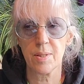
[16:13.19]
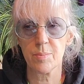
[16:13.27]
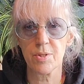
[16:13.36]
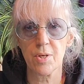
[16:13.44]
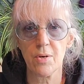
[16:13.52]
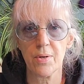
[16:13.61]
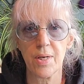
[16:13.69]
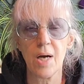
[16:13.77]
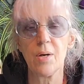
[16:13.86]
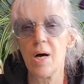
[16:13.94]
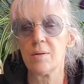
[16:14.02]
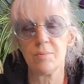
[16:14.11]
I'm sorry.
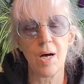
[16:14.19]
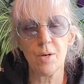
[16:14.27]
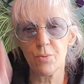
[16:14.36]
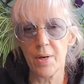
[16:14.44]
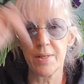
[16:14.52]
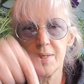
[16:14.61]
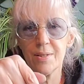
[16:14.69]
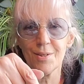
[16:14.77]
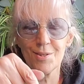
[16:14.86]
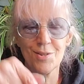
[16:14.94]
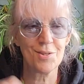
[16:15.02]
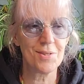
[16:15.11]
I'll write
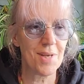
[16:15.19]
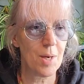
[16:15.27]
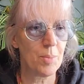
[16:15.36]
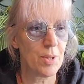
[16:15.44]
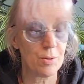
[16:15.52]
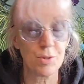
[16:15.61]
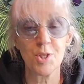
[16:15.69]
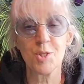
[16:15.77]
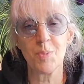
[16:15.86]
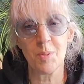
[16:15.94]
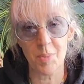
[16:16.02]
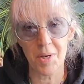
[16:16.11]
Helix's down below. She's
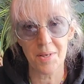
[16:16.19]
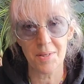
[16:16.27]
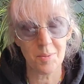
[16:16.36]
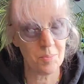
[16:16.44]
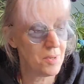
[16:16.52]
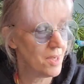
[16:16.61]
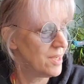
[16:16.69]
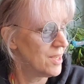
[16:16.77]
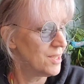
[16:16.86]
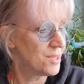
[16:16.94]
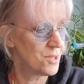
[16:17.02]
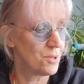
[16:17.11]
been buying them,
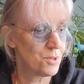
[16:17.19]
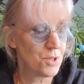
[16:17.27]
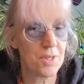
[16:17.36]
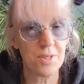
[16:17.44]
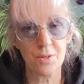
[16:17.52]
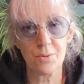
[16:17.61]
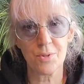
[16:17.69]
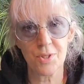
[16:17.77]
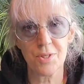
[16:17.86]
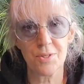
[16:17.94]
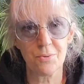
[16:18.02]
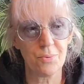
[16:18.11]
so she's
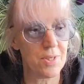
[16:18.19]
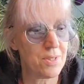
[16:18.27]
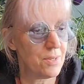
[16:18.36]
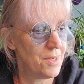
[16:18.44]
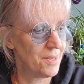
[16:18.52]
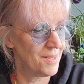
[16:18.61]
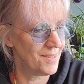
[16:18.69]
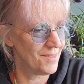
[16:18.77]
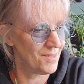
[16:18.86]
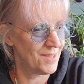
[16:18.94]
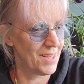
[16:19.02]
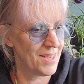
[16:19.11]
the reason
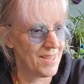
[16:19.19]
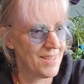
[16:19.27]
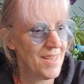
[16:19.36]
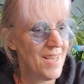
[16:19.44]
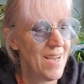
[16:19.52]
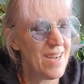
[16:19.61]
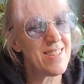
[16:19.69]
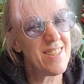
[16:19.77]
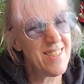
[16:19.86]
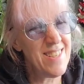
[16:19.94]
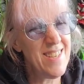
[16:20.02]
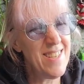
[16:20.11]
that I was
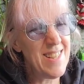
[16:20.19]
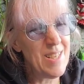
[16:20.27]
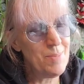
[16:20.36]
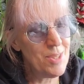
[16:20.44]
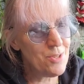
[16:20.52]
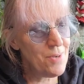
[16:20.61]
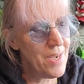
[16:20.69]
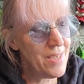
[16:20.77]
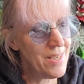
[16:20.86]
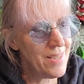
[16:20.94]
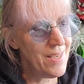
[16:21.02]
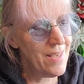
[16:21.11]
like, yeah, let me try
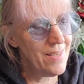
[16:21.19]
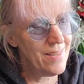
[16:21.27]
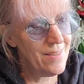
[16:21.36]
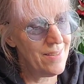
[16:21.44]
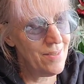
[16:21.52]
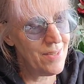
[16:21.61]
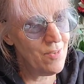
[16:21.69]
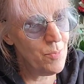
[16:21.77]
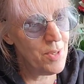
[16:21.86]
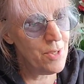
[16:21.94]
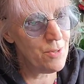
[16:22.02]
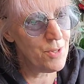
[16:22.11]
it again. You know, give
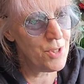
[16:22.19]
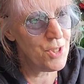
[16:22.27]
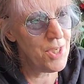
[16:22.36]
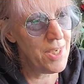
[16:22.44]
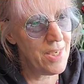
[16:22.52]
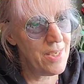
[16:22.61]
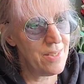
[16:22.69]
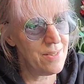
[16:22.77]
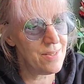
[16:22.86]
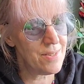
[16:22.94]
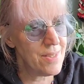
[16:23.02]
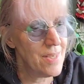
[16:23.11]
them another
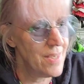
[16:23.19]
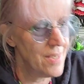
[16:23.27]
chance.